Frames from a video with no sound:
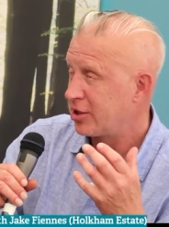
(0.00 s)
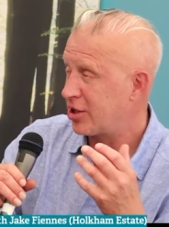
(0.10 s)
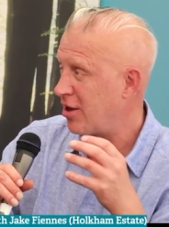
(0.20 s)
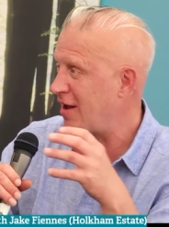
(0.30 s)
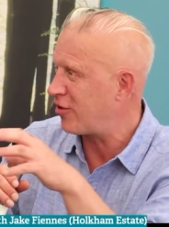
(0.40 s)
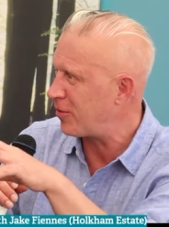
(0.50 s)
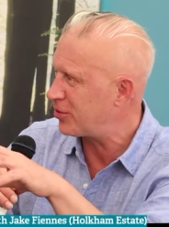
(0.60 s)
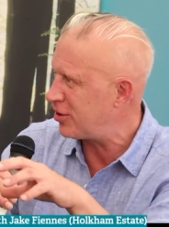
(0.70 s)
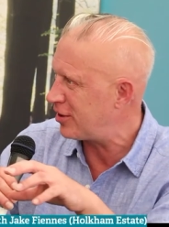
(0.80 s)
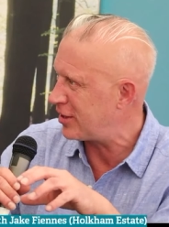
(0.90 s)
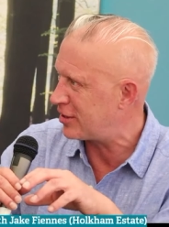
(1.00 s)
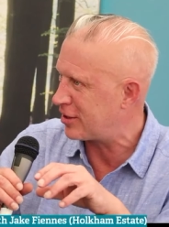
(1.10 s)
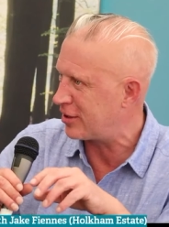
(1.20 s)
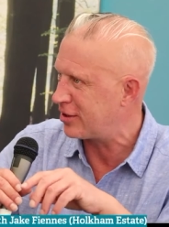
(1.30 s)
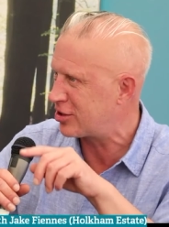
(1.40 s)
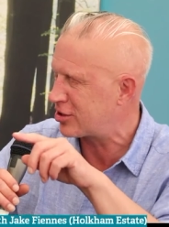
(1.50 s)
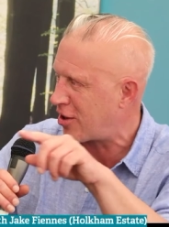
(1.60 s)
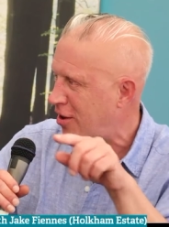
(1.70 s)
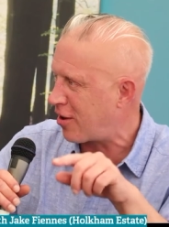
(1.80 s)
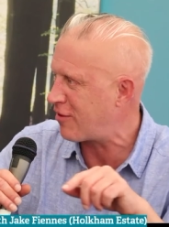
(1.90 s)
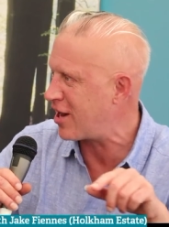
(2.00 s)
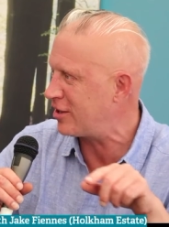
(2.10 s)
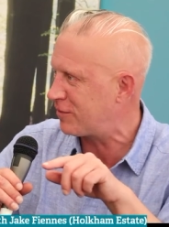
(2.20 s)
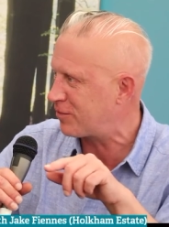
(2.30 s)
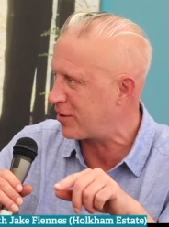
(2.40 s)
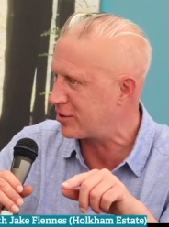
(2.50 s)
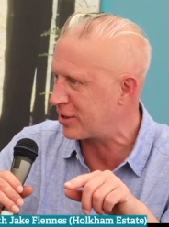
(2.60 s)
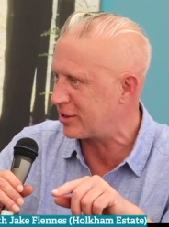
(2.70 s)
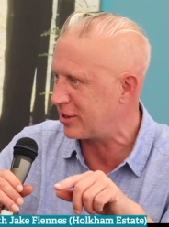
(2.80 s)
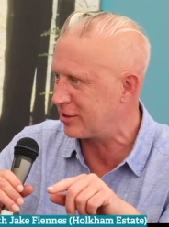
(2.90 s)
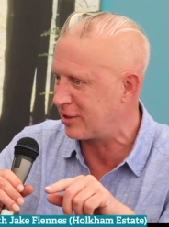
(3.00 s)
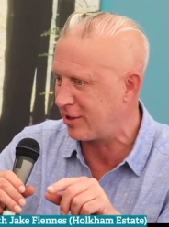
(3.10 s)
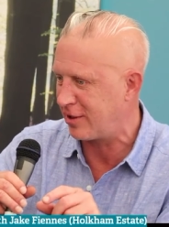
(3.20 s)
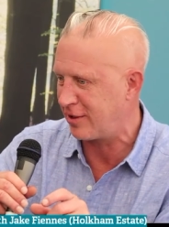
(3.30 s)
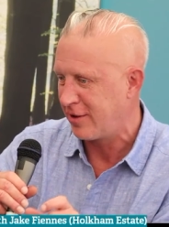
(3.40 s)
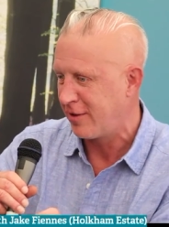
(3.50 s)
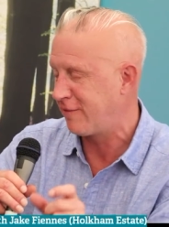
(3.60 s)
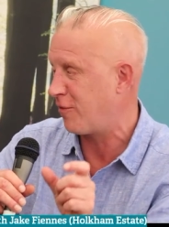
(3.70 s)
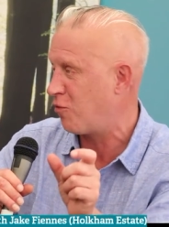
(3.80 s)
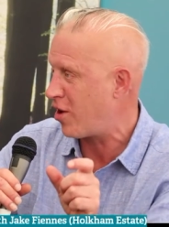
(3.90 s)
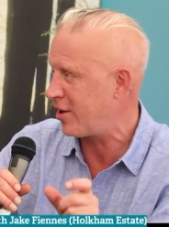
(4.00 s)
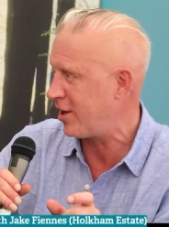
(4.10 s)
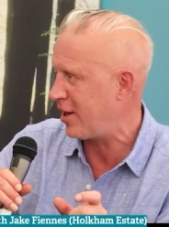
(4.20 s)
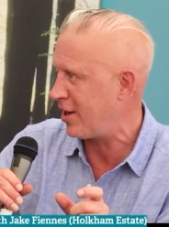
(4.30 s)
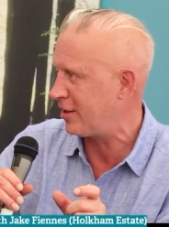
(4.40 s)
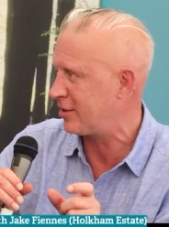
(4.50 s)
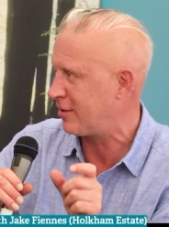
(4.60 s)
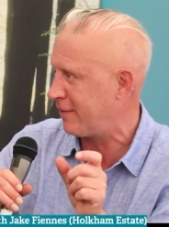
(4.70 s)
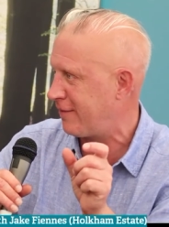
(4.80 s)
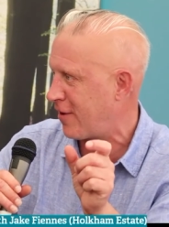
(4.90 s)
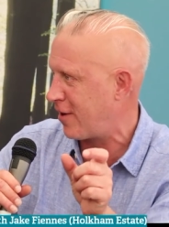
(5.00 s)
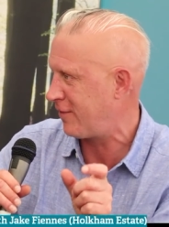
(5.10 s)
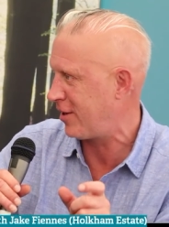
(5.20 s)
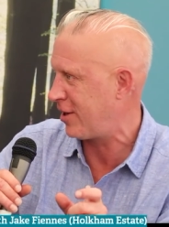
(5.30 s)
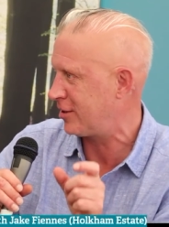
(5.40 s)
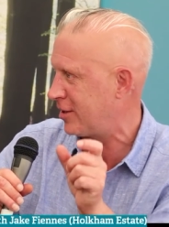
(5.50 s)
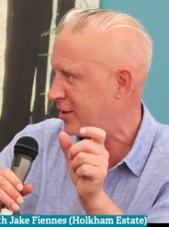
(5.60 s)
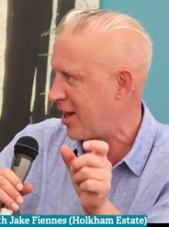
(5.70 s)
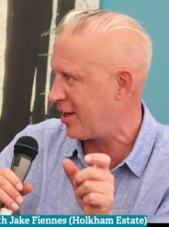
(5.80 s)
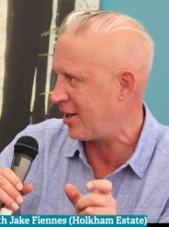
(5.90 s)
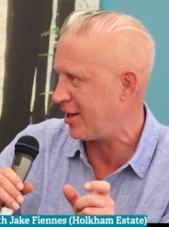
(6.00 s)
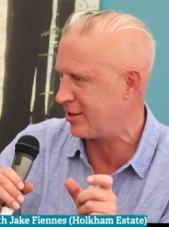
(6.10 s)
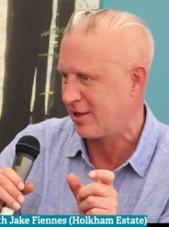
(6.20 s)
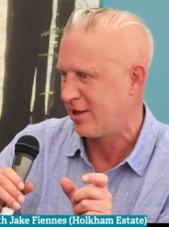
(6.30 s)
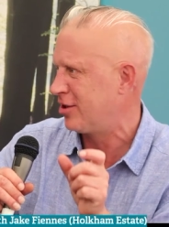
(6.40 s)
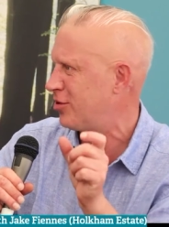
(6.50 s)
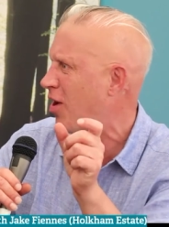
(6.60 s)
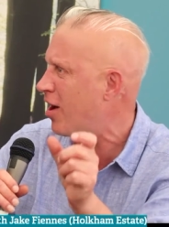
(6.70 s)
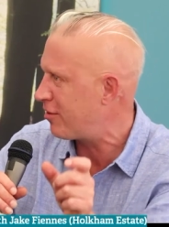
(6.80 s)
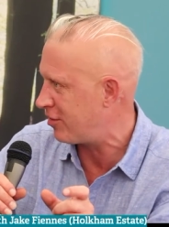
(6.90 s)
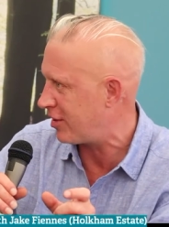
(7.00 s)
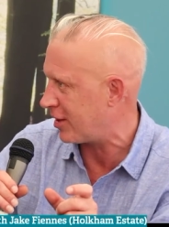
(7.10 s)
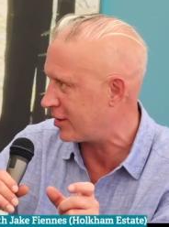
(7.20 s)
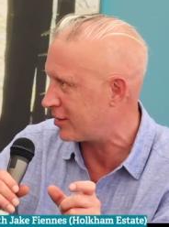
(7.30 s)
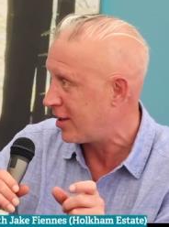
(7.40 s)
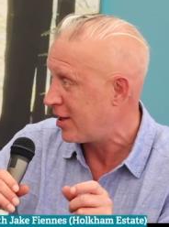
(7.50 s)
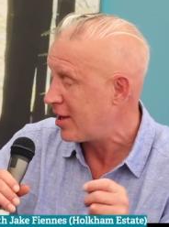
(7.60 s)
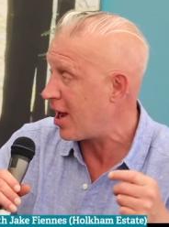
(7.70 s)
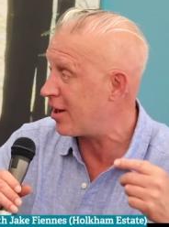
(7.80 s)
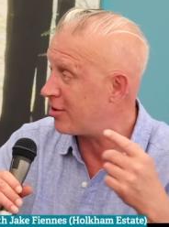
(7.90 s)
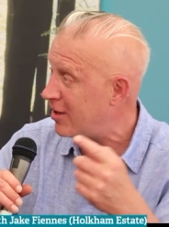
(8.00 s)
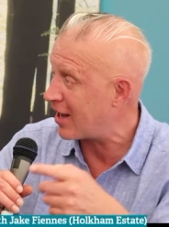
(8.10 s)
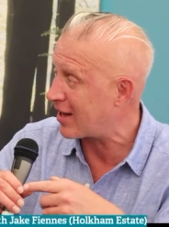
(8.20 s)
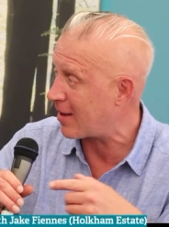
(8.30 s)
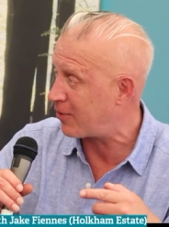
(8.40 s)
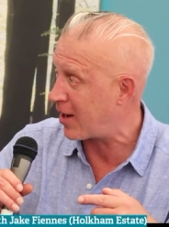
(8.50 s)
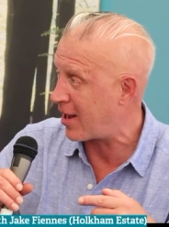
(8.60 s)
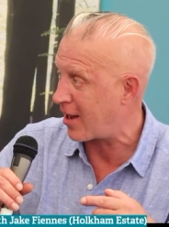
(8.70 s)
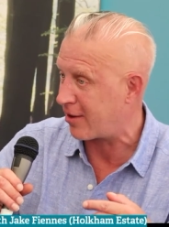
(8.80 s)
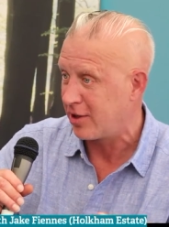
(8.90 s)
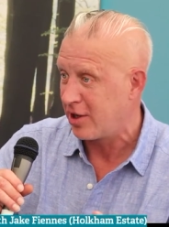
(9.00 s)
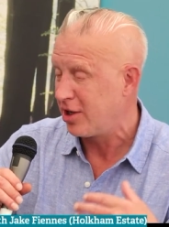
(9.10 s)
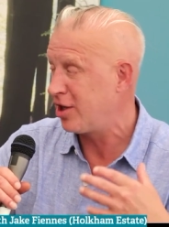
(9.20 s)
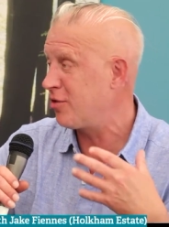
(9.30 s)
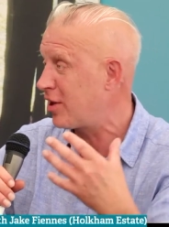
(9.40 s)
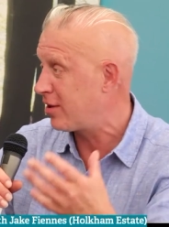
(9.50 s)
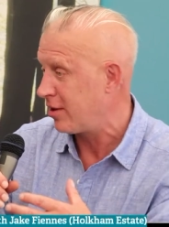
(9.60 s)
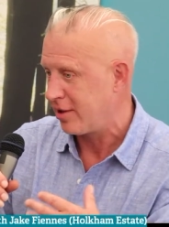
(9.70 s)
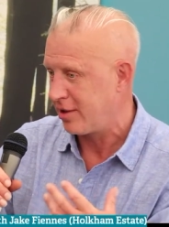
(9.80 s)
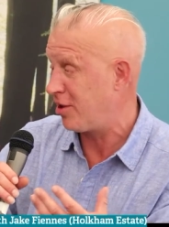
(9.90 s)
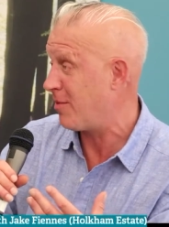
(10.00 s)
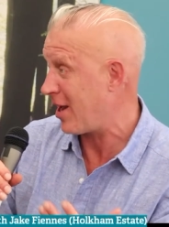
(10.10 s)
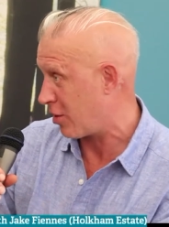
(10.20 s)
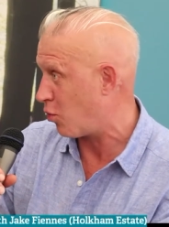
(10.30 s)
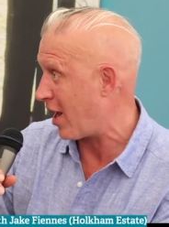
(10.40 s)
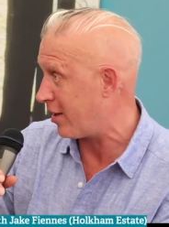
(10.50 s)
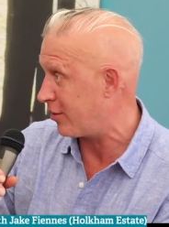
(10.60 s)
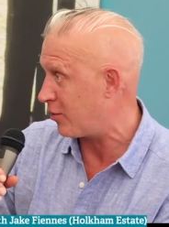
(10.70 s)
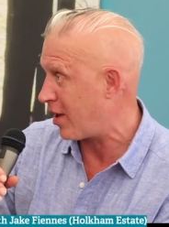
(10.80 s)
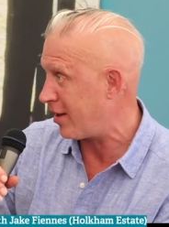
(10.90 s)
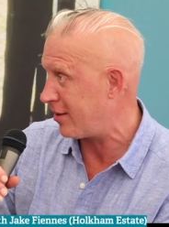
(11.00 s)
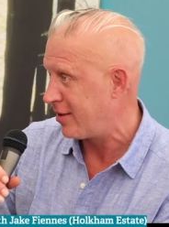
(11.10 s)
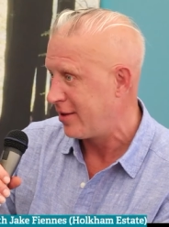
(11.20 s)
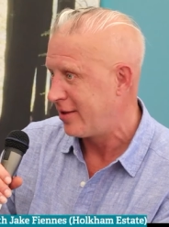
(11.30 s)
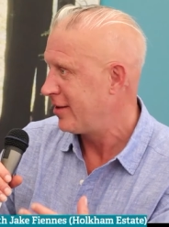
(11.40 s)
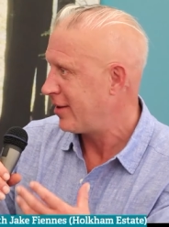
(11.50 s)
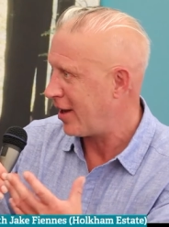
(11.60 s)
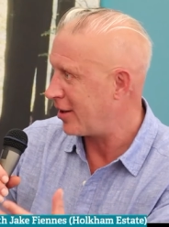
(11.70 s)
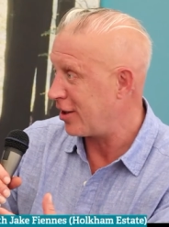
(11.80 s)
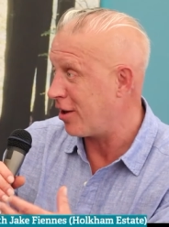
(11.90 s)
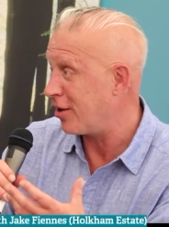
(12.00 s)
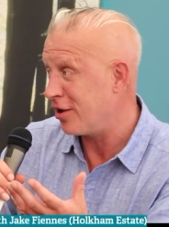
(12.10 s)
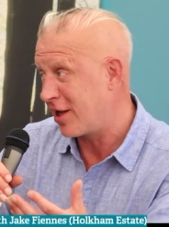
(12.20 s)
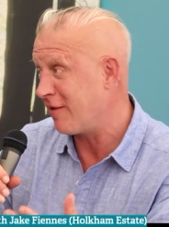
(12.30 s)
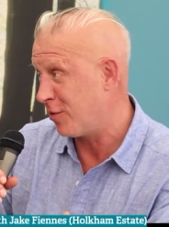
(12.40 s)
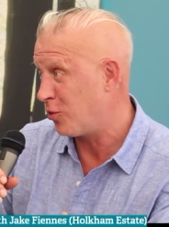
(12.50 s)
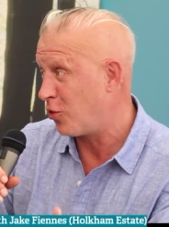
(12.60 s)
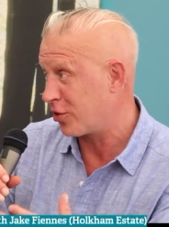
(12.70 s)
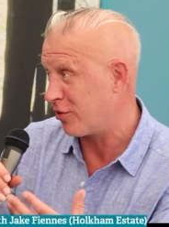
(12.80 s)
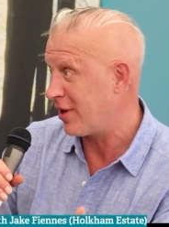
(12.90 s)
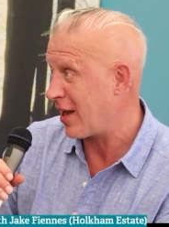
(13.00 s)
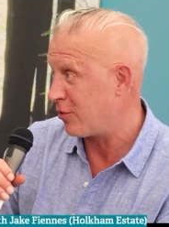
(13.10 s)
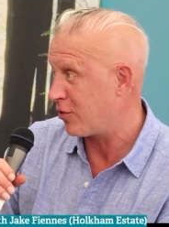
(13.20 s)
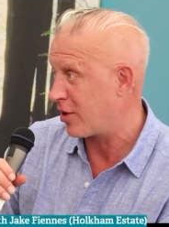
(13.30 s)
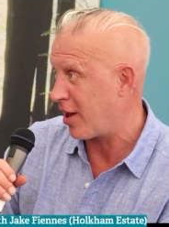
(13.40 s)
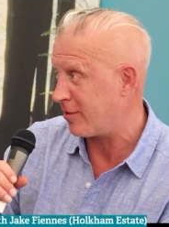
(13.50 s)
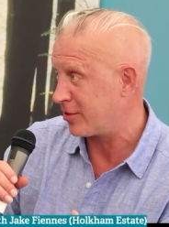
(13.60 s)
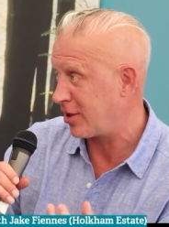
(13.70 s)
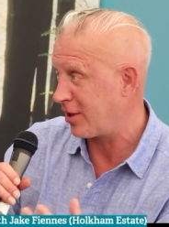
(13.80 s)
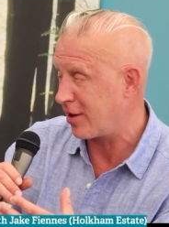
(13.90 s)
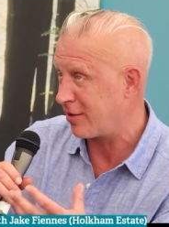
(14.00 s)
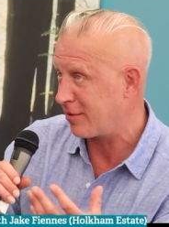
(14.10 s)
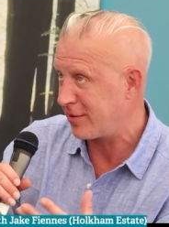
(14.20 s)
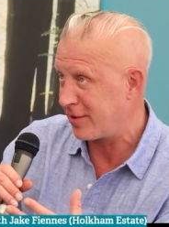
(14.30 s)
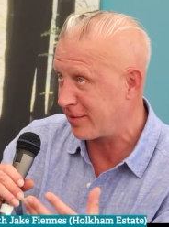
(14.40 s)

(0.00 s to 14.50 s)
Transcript: So you have an opportunity to start a range of processes that are from 1 year to 5 years to 10 years to 100 years, and you let that play out. You make a wetland wet, and, you know, you give them water and they will come. So, you know,